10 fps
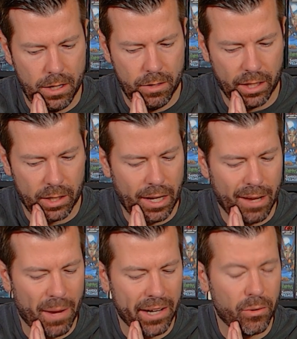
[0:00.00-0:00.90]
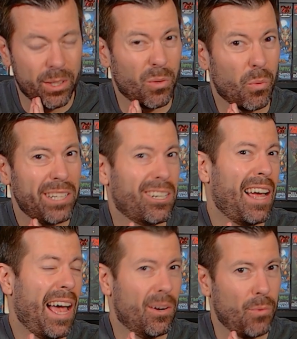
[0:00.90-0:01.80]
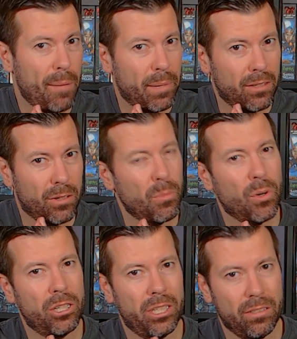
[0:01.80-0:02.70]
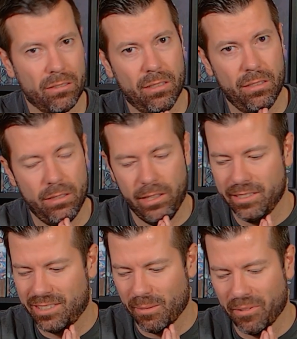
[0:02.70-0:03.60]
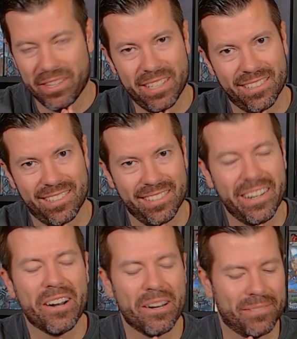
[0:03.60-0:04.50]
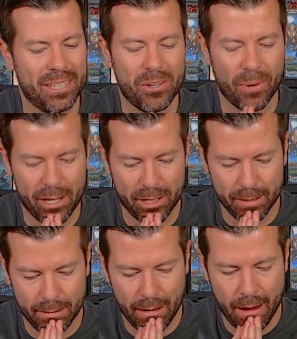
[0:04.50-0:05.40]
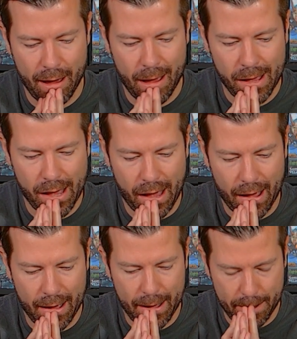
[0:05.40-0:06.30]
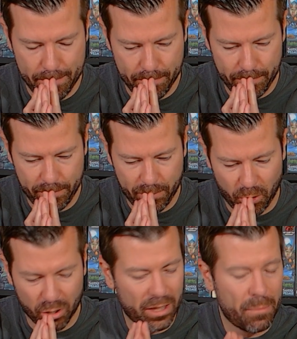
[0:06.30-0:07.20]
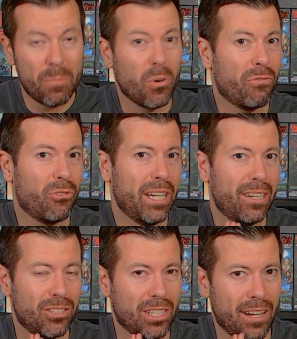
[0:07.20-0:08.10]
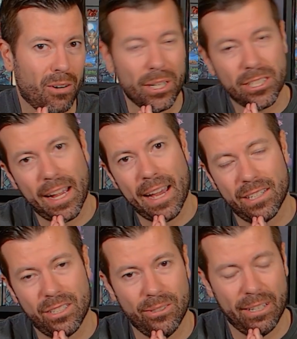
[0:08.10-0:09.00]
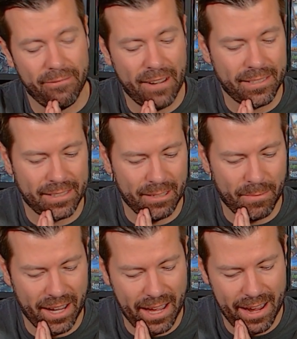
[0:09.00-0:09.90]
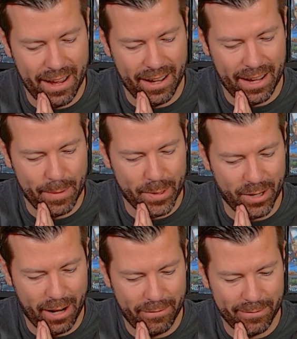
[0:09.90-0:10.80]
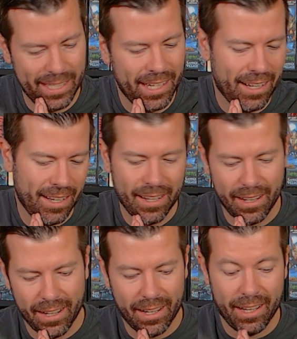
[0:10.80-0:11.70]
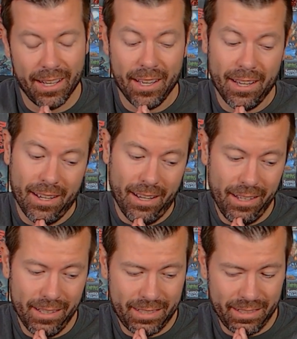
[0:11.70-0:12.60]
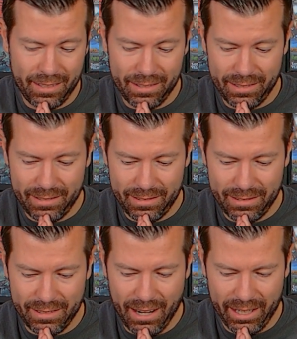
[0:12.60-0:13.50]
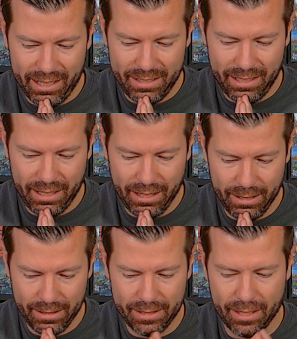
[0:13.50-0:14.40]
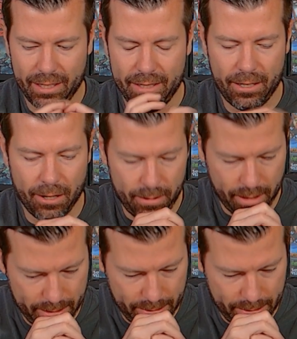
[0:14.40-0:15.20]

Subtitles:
Like, am I going to wish I had weapon or more shield in some of these narrative situations? Or could there be more free energy that I'll wish I had to invest in my hyperdrive? It's not an easy call.